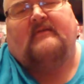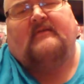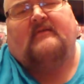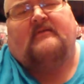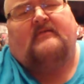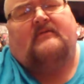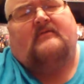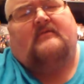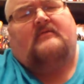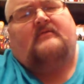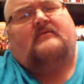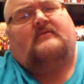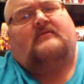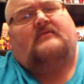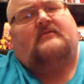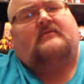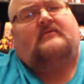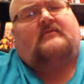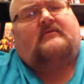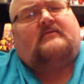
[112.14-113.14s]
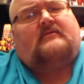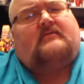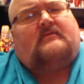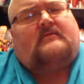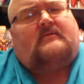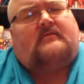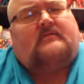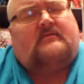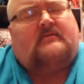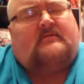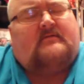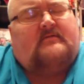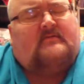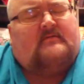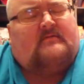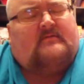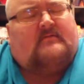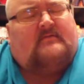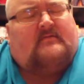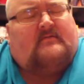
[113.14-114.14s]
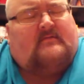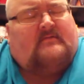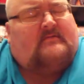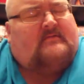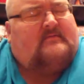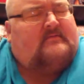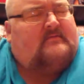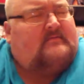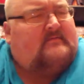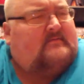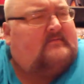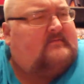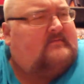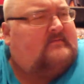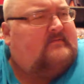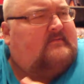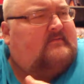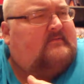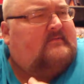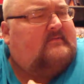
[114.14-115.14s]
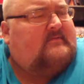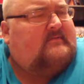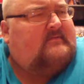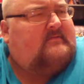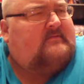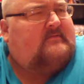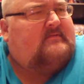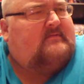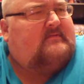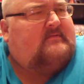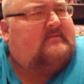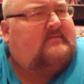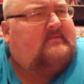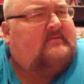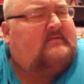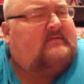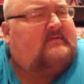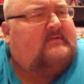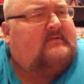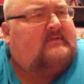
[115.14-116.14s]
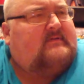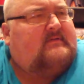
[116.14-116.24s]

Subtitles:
Nothing is said.